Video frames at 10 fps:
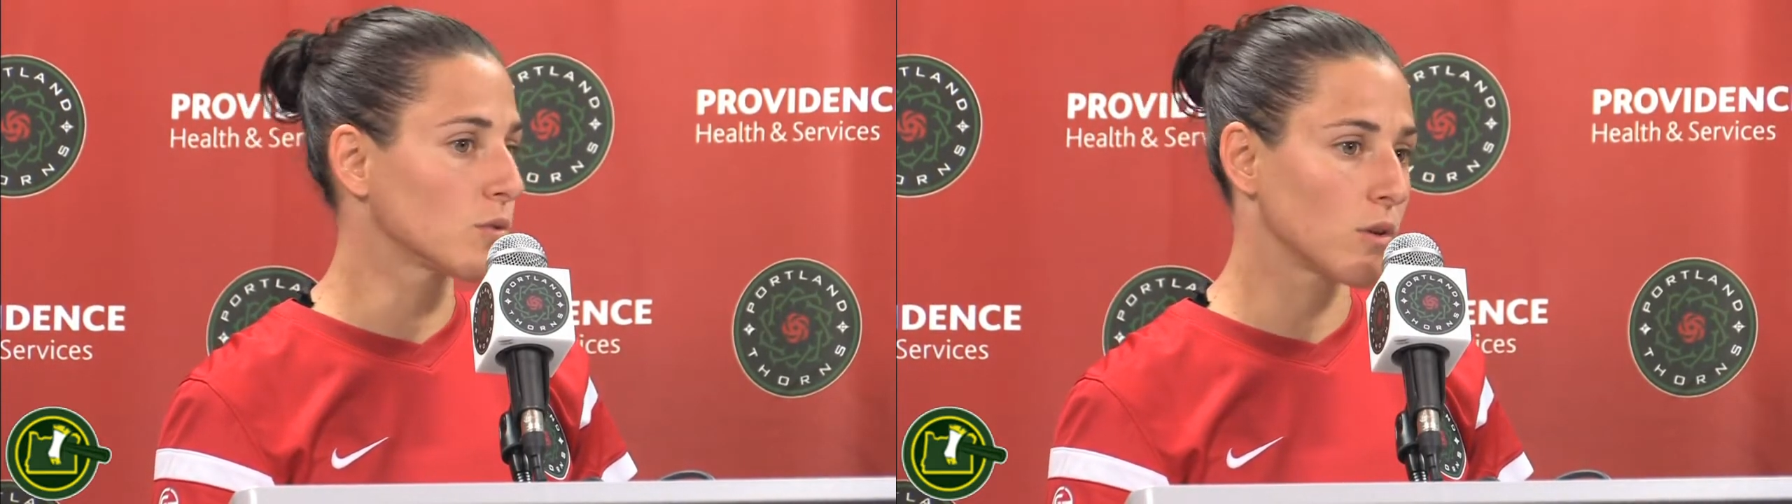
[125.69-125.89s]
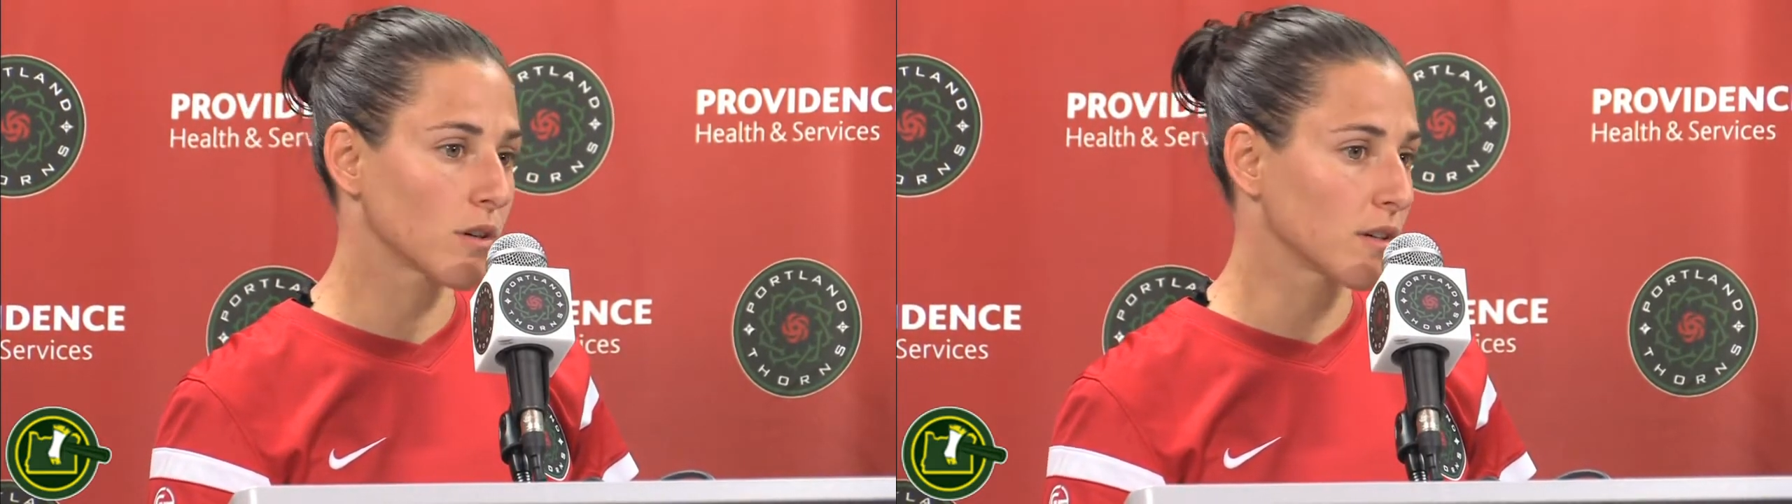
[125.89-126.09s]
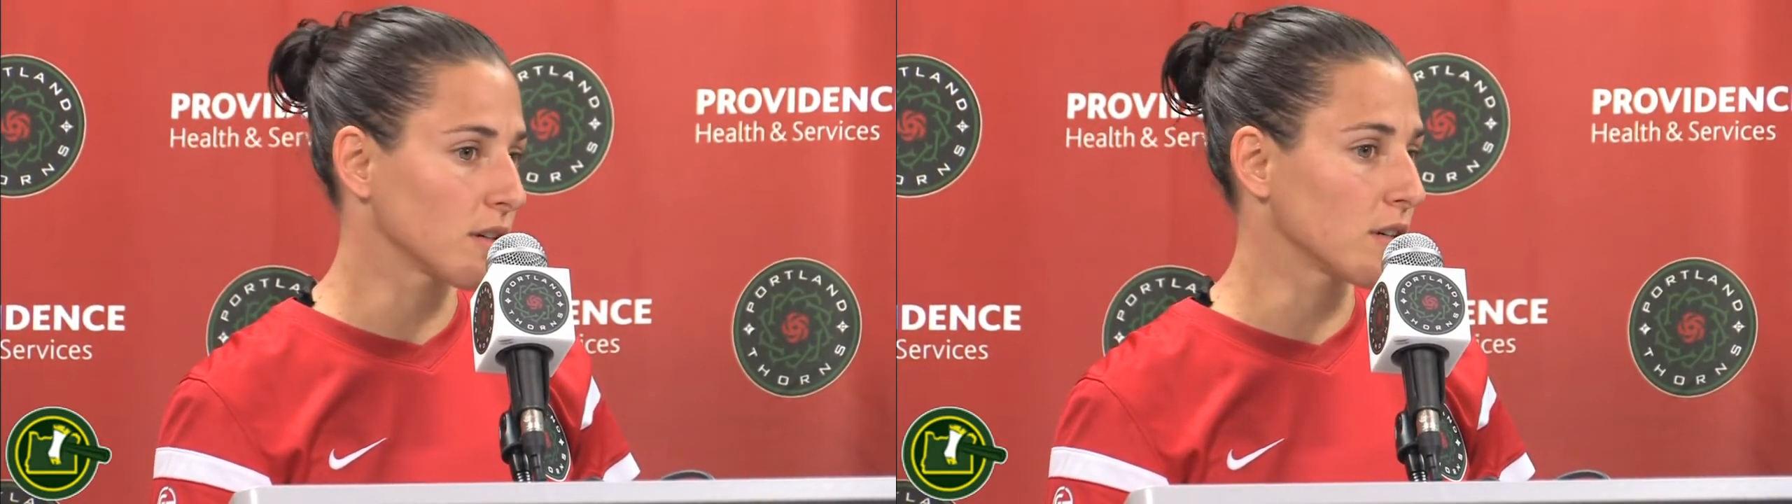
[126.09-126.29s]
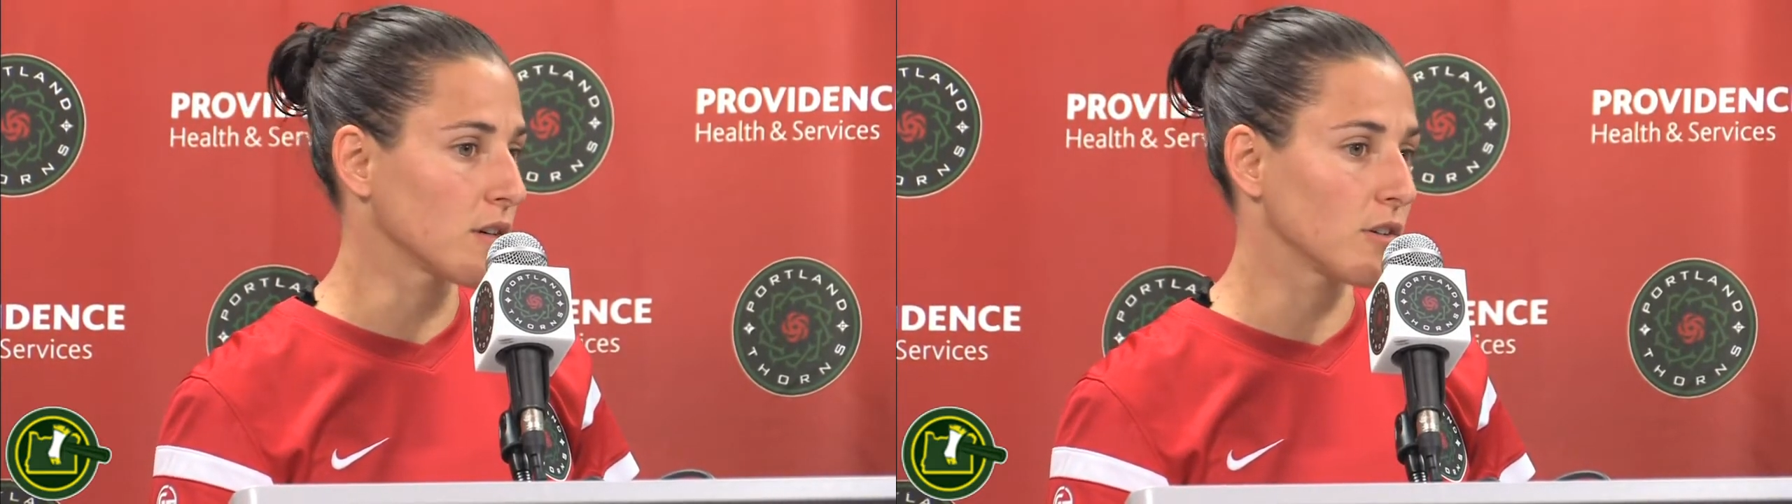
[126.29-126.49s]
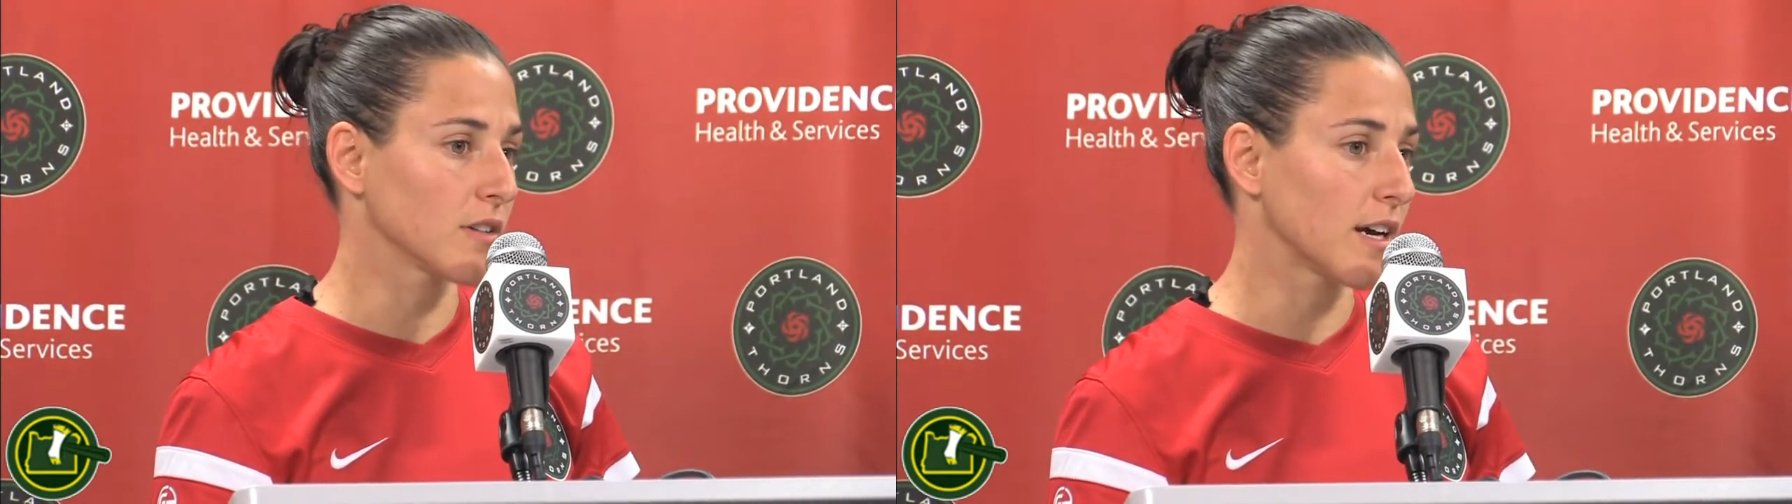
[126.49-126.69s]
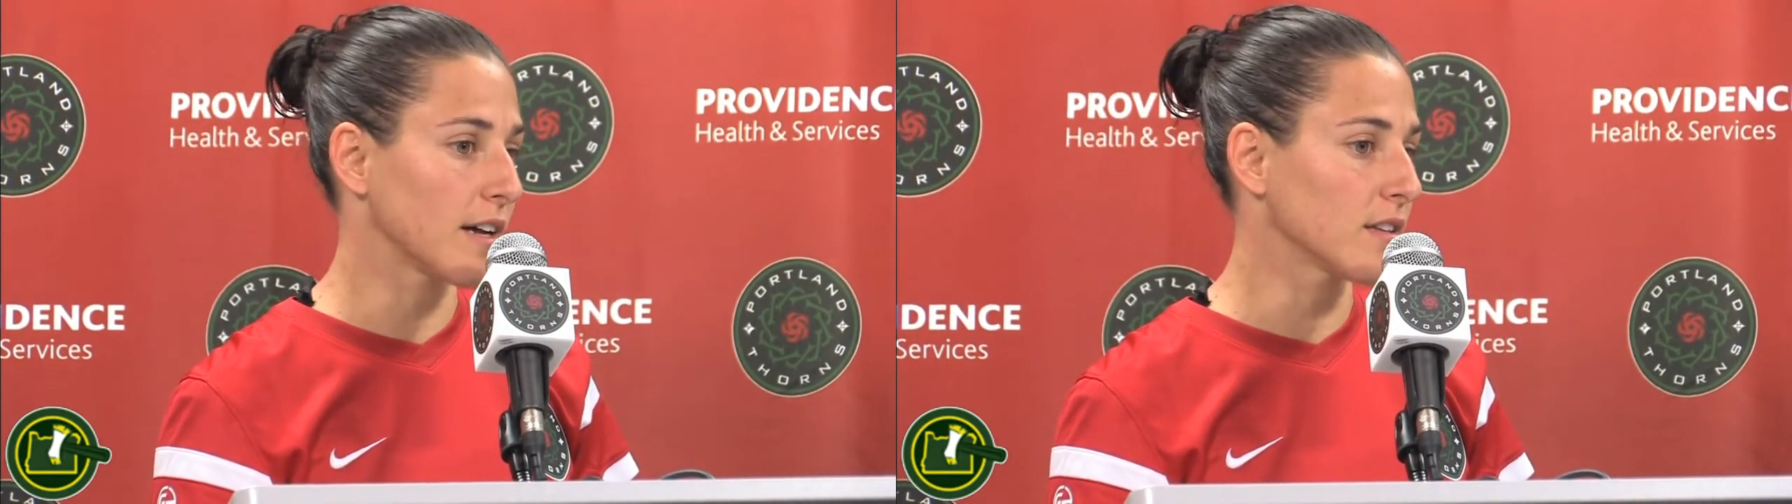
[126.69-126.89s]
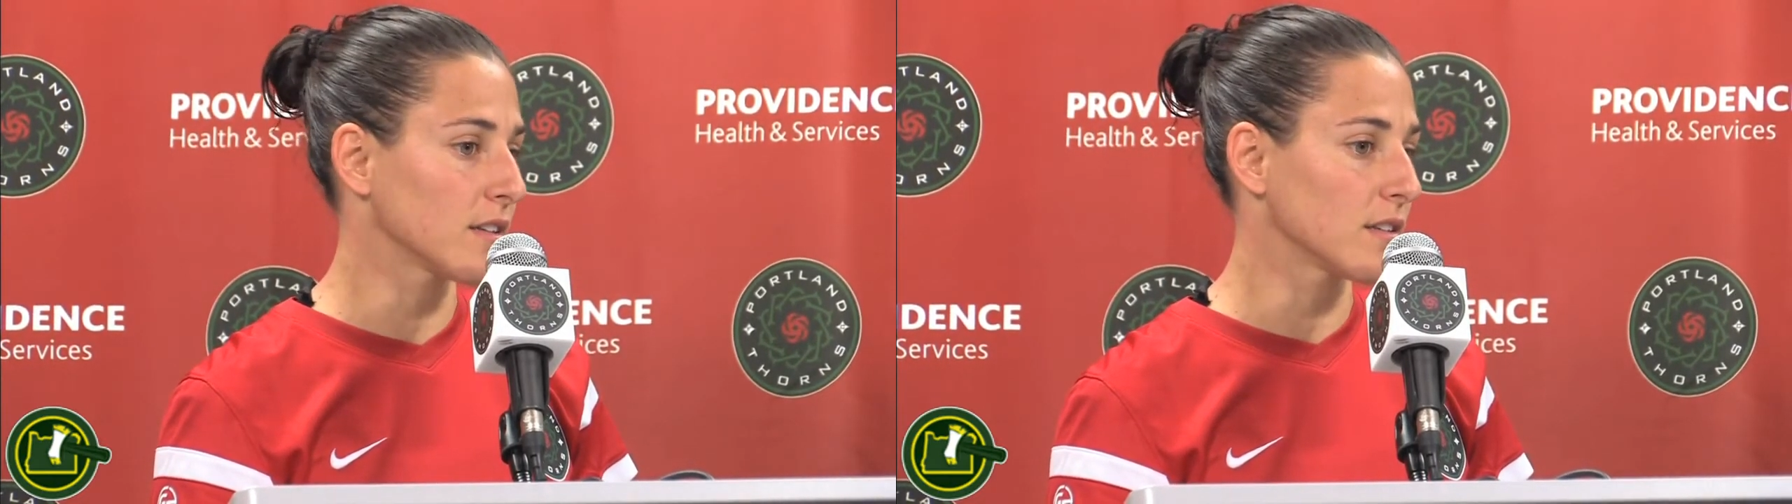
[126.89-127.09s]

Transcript: work on that.